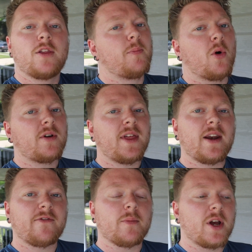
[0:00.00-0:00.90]
The bulk of that
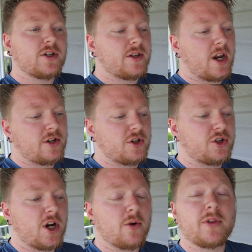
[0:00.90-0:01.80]
information that I just
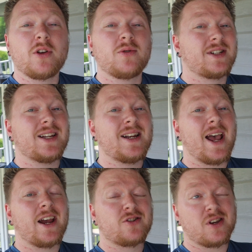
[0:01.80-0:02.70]
shared with you didn't
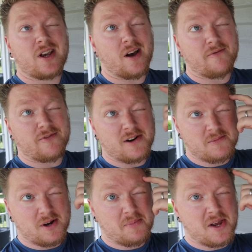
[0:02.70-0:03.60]
actually come
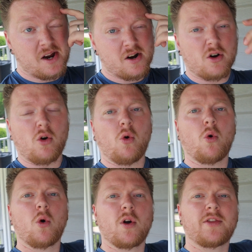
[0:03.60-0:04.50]
from up here
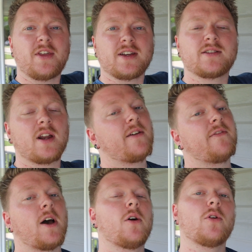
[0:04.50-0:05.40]
or things that I
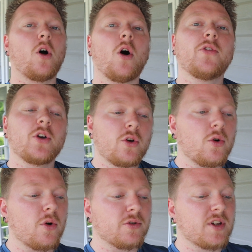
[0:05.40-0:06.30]
found on the
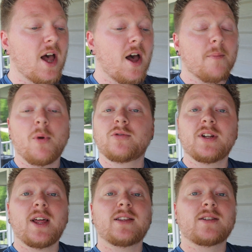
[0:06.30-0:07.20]
Googles. Most
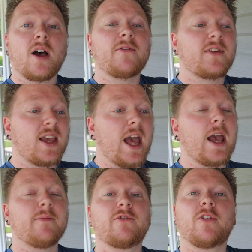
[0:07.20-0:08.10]
of that stuff
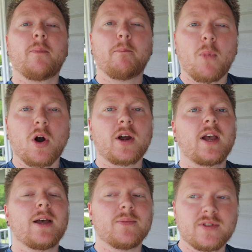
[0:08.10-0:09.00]
came from Mark
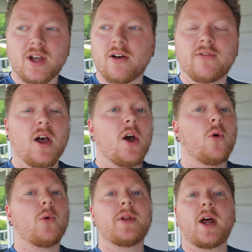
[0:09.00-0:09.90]
himself.
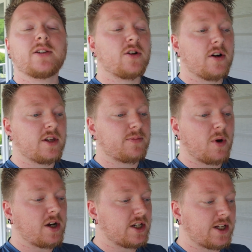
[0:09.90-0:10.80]
When I started this
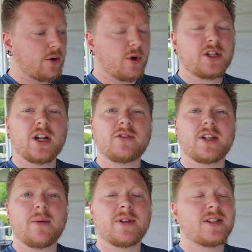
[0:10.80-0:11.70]
project, I reached out
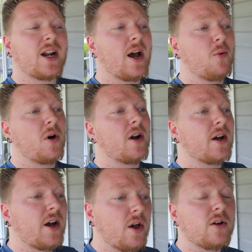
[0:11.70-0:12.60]
to him and said, I want
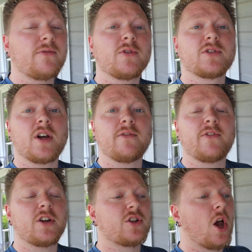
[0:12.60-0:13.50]
a colorful
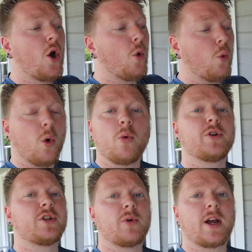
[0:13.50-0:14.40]
sunfish, what
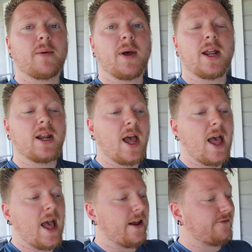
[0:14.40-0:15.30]
would you recommend?
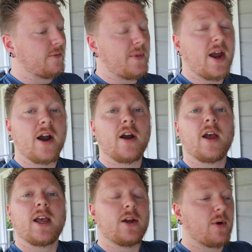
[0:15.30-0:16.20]
And from there,
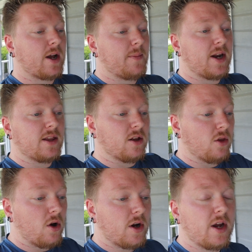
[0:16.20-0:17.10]
he recommended the
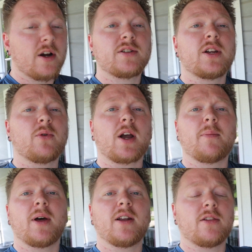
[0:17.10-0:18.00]
long ears, he
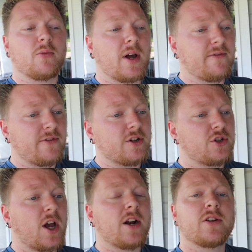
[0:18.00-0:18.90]
recommended the redfin
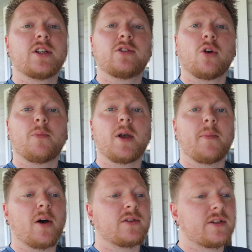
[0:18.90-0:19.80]
shiners, he told me
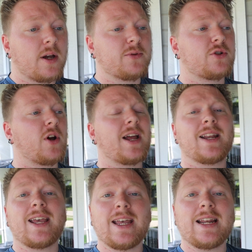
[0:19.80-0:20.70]
about
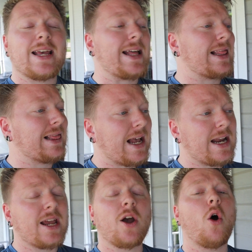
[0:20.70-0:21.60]
substrate, heating,
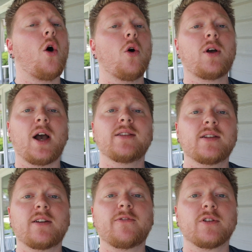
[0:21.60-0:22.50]
lighting, all kinds
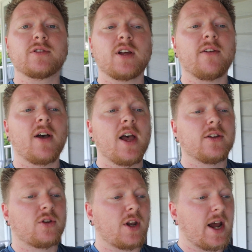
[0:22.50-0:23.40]
of different stuff
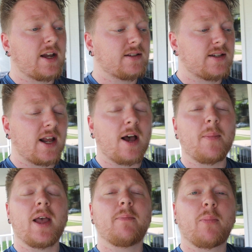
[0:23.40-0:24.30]
so that I could set
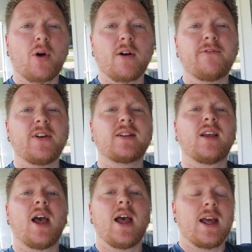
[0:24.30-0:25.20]
up a
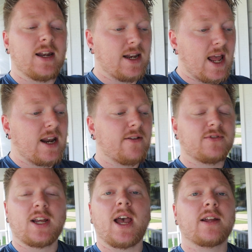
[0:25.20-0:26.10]
perfect
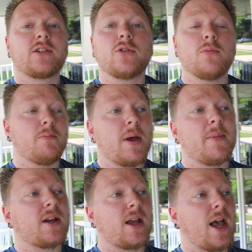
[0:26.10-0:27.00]
native tank to
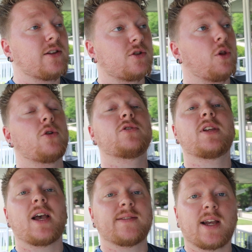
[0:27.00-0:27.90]
mimic as
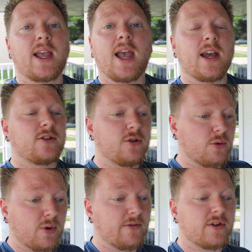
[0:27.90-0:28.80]
closely as I can to
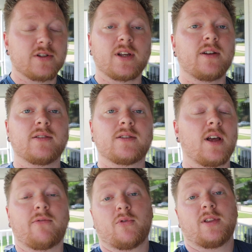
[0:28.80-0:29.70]
the rivers and
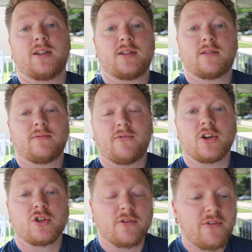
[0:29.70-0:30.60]
stuff where these
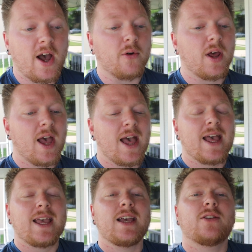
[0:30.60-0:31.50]
fish are found.
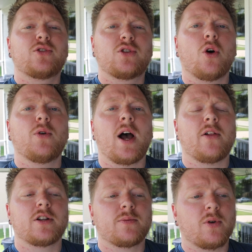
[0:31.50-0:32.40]
He is so
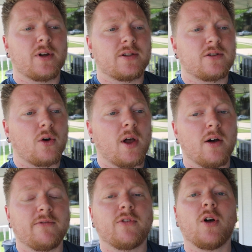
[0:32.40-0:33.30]
knowledgeable and so
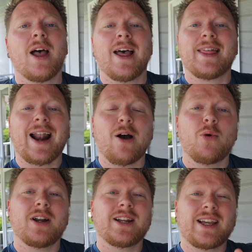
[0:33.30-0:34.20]
helpful that I
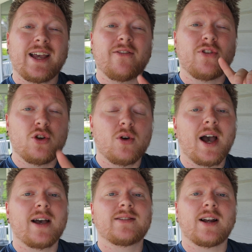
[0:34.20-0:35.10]
wanted to give you
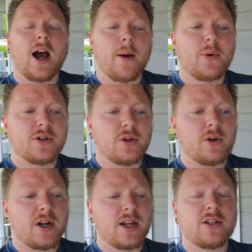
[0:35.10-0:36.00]
guys an
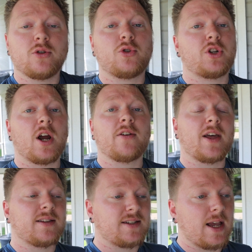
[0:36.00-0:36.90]
opportunity to share
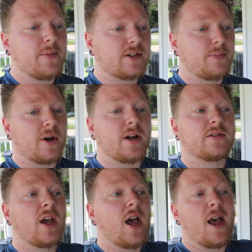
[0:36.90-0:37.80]
that same experience